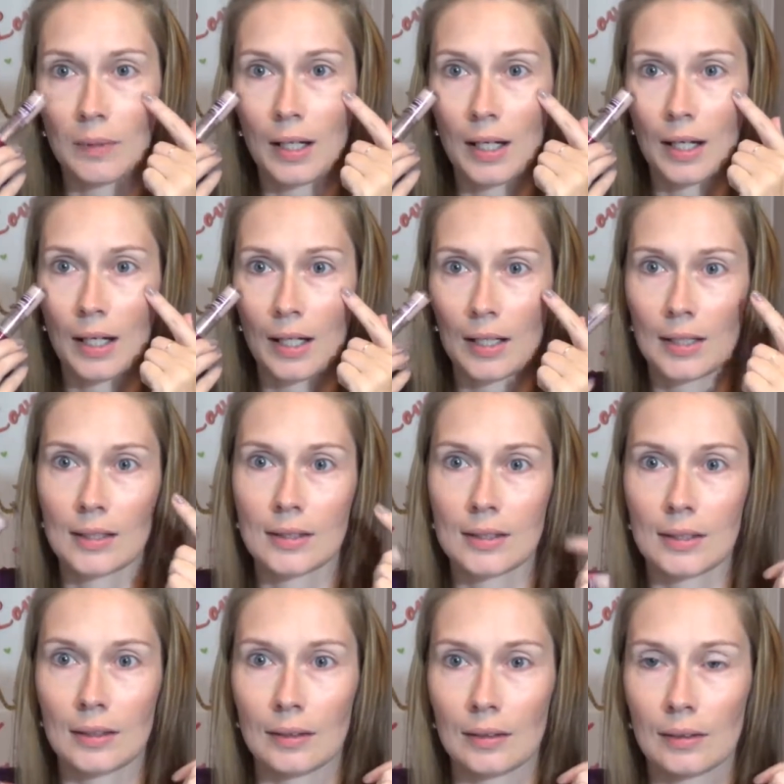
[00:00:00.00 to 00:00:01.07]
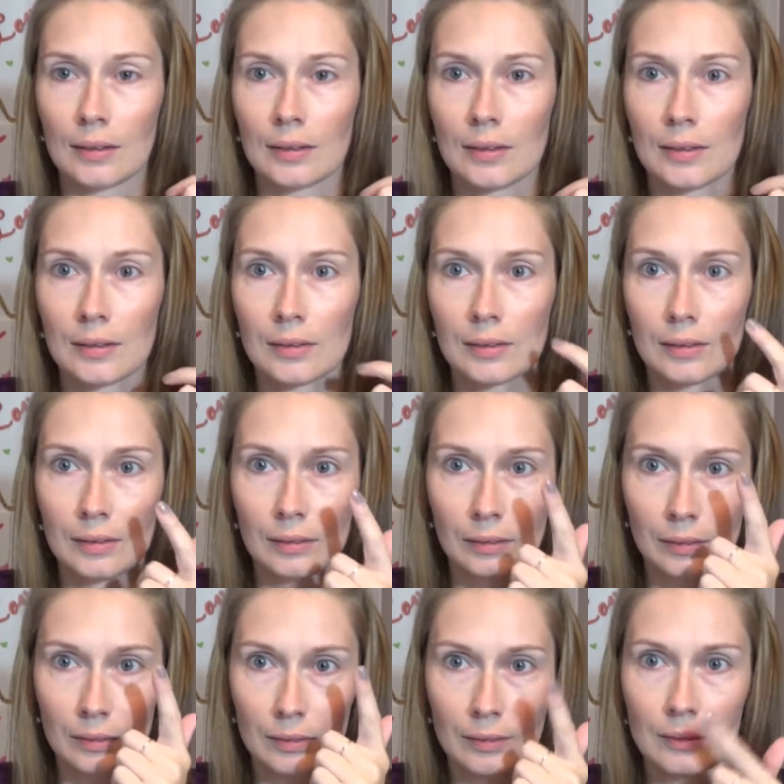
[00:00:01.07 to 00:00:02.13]
my eyes and
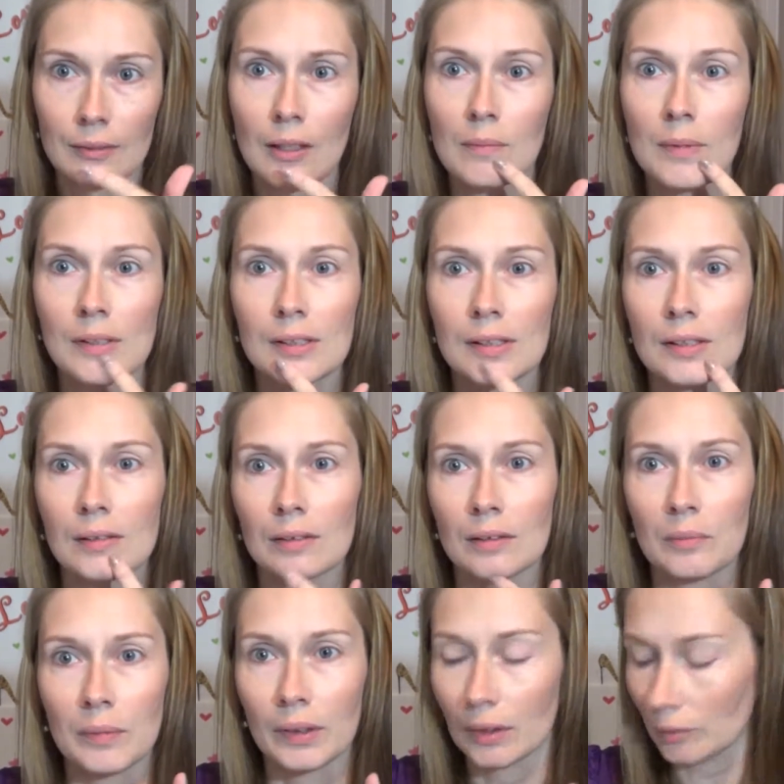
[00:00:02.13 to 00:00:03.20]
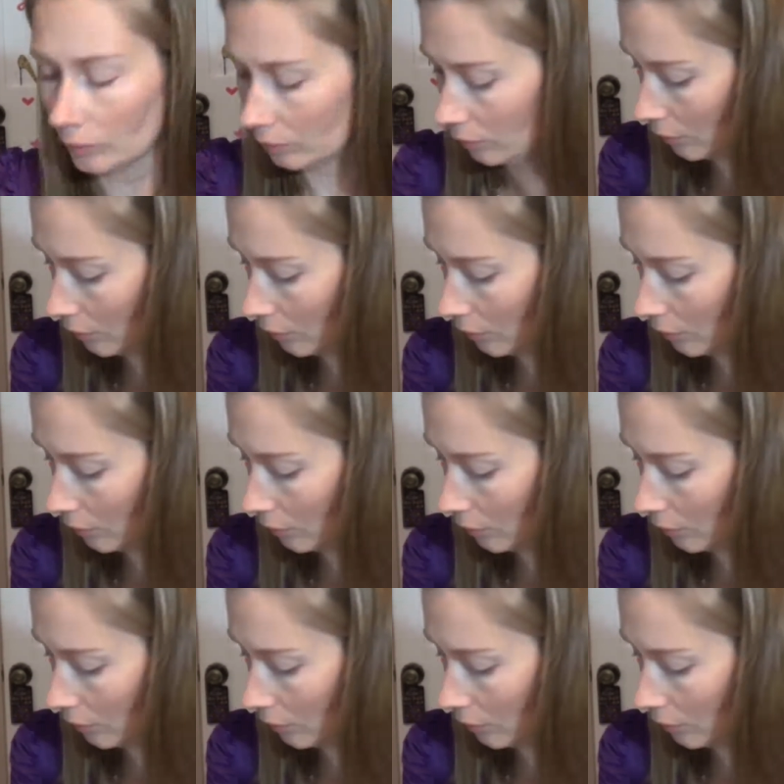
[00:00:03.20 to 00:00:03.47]
on my chin a little bit.